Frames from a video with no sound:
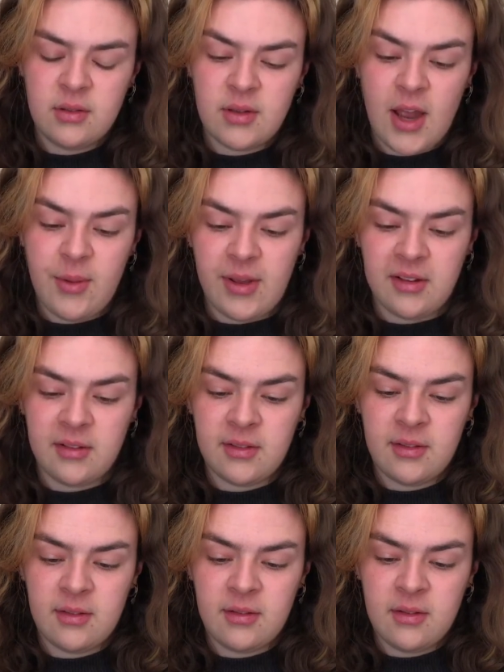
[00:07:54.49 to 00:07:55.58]
"I will."
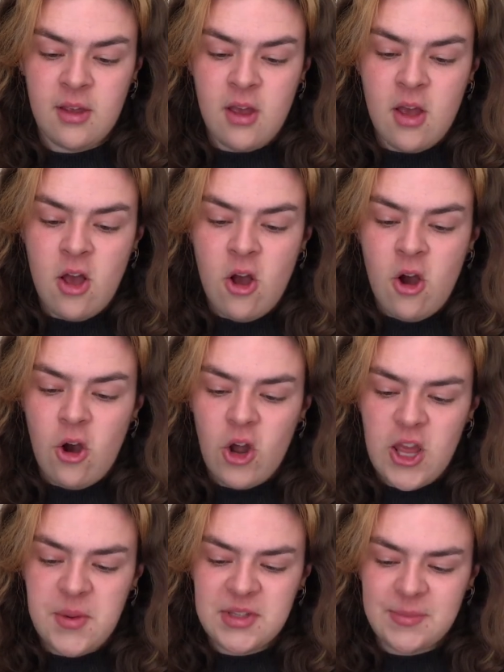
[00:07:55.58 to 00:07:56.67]

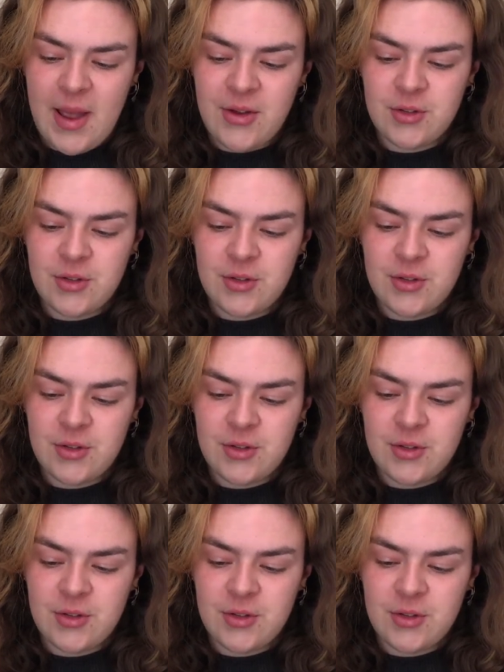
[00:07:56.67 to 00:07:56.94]
Holly was about